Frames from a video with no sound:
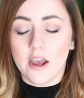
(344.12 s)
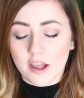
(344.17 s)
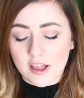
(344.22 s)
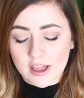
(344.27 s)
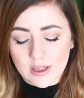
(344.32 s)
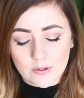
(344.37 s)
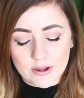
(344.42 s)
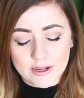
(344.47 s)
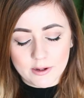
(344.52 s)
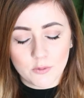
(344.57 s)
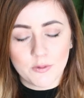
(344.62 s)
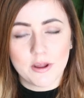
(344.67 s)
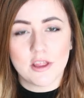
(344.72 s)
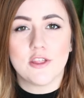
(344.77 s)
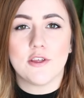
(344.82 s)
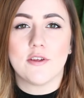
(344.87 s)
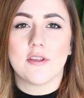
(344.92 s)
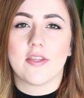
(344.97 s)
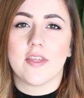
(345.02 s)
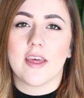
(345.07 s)
So I
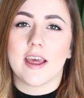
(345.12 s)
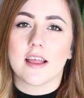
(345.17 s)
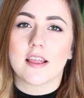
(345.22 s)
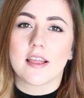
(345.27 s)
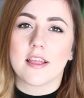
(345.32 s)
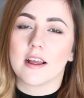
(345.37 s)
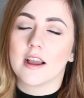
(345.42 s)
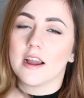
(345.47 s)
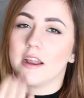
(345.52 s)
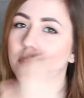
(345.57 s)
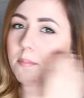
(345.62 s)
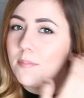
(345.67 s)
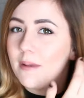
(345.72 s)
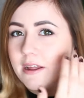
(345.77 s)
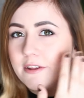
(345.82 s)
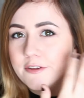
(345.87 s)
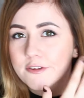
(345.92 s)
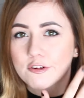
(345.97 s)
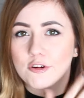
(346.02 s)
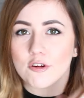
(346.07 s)
always use this to kind of
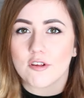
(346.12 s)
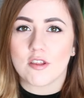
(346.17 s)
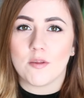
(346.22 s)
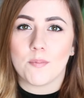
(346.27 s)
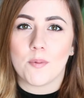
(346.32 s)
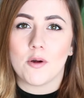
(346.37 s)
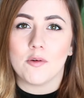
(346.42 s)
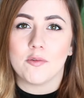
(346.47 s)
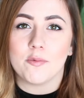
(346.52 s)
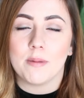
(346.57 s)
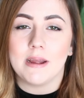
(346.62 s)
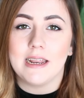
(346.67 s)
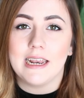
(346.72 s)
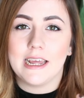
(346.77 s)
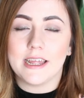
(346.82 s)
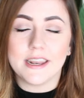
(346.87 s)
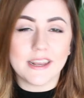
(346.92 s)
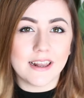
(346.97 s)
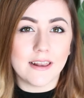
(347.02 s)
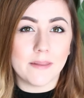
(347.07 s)
blend across the bottom of my
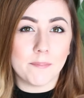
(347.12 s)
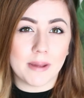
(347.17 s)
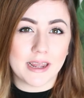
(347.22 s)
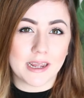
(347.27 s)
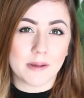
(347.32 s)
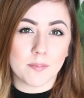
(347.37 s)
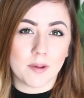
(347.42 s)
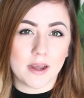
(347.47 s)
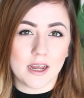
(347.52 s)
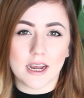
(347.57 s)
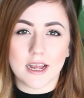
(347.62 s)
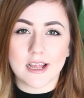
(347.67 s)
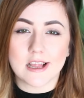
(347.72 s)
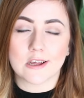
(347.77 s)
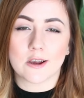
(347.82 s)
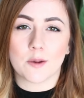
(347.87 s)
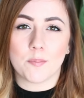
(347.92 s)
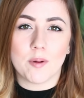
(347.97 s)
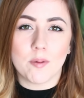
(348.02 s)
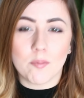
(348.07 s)
lid and make my eyes
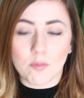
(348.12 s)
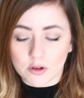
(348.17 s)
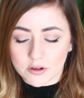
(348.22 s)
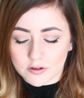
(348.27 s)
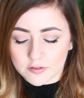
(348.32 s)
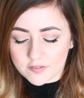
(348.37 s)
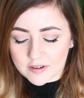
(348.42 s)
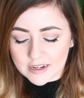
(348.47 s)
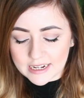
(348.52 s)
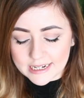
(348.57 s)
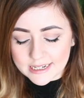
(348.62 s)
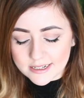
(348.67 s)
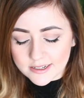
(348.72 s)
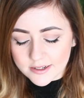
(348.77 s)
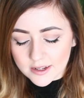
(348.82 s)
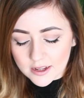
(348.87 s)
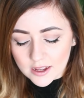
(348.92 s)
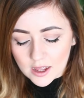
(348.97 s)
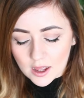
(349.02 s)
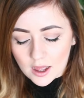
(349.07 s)
look a bit more
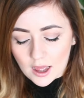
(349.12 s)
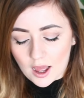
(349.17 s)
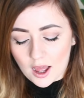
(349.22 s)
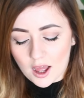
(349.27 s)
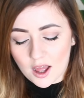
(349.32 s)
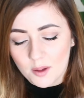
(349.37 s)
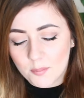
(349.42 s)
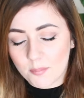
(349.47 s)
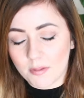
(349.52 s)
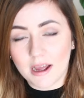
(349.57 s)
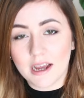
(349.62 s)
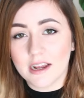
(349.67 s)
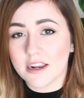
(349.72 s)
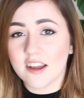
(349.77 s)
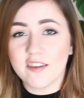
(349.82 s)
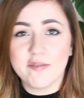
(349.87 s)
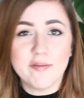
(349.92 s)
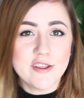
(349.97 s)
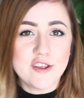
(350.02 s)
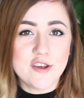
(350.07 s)
defined, and
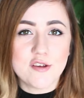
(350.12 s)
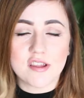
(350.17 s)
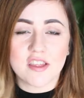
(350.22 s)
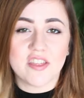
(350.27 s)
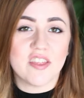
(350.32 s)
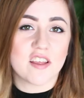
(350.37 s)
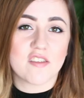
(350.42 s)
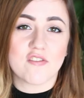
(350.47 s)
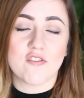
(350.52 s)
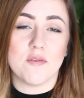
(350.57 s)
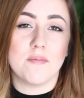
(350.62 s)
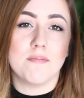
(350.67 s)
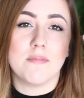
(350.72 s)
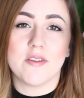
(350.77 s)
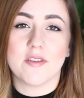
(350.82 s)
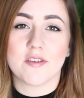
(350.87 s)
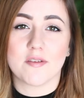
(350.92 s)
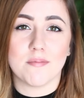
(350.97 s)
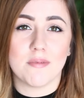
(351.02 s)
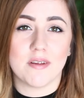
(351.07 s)
I've been using this for
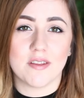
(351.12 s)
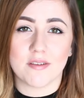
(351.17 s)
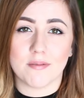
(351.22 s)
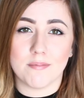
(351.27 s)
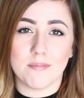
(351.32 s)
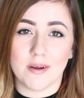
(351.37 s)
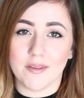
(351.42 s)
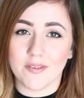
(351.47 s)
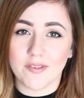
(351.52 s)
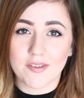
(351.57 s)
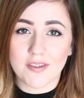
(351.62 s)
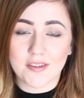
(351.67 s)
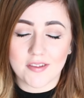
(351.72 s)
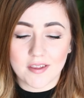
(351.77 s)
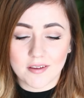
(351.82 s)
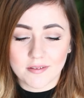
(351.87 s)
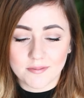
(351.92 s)
months and months and months.